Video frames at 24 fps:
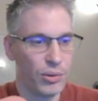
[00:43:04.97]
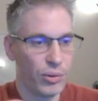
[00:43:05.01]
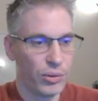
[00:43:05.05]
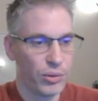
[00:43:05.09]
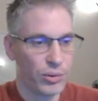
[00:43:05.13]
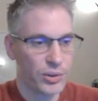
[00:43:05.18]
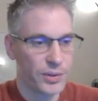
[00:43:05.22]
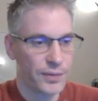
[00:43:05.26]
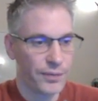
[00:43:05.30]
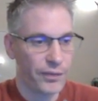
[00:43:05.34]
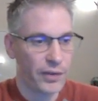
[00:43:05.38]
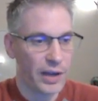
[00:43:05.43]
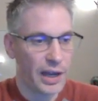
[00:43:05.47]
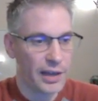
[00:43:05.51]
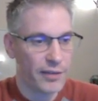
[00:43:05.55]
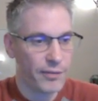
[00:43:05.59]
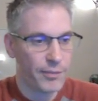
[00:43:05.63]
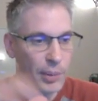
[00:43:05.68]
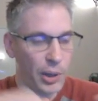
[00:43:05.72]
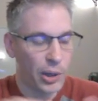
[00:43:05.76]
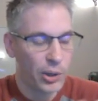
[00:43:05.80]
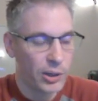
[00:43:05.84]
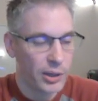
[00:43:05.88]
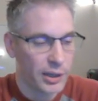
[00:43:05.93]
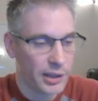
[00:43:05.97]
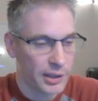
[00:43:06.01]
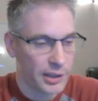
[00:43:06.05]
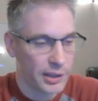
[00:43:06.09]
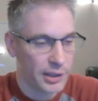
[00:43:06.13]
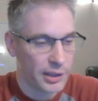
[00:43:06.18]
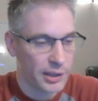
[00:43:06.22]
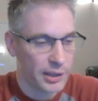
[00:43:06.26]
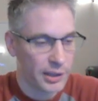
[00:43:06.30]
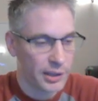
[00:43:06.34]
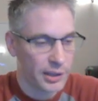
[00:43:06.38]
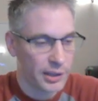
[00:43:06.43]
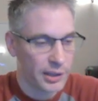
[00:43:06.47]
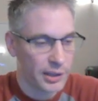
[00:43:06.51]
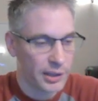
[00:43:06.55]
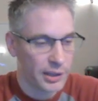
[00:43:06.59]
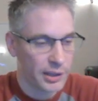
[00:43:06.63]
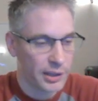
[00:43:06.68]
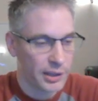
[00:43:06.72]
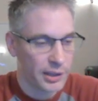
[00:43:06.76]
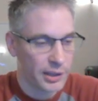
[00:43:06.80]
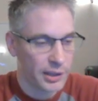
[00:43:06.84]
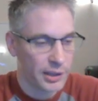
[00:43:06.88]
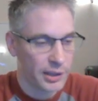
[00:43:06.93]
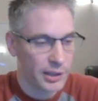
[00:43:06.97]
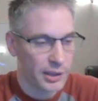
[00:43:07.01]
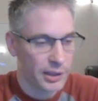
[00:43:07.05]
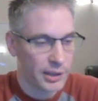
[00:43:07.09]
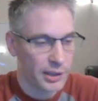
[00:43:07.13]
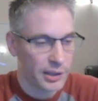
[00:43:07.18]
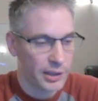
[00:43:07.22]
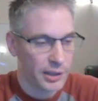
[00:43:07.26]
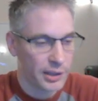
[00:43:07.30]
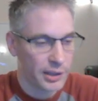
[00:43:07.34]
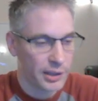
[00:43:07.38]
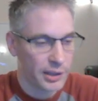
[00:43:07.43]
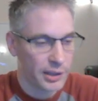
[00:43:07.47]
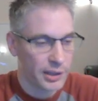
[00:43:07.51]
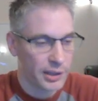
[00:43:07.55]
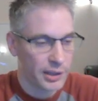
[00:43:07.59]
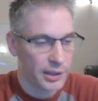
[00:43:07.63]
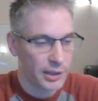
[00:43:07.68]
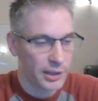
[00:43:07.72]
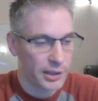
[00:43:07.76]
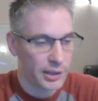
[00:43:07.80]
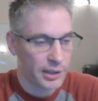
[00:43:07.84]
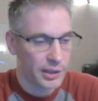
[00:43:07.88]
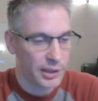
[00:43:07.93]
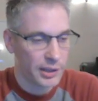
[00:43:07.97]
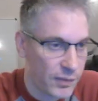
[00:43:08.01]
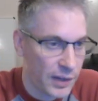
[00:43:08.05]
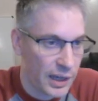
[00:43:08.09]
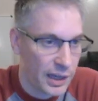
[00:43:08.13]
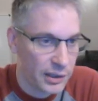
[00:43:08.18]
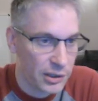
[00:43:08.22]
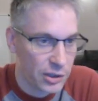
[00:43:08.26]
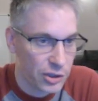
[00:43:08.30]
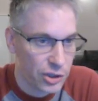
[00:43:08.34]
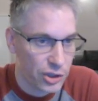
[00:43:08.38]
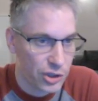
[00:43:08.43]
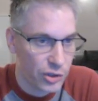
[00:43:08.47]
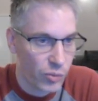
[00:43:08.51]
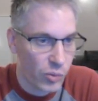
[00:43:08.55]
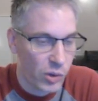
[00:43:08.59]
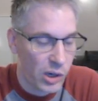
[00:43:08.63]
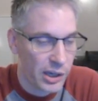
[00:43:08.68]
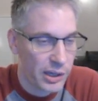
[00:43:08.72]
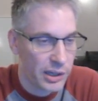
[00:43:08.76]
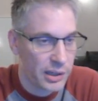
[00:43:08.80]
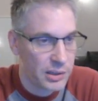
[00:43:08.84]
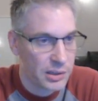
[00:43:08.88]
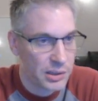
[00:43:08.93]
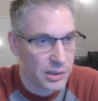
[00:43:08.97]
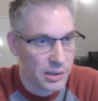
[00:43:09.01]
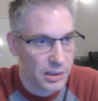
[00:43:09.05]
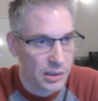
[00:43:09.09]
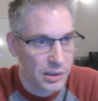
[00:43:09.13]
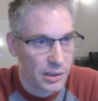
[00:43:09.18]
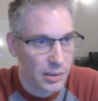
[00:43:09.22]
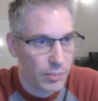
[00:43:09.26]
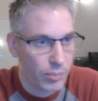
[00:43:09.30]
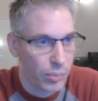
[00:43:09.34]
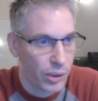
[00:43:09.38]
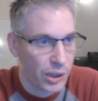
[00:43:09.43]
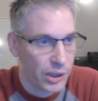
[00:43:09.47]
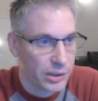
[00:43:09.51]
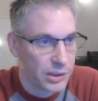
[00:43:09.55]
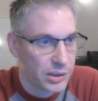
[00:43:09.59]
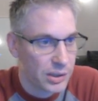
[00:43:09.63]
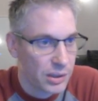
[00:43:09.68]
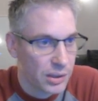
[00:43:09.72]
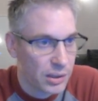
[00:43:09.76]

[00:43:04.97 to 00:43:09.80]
5 pawns, 5 pawns advantage to white, but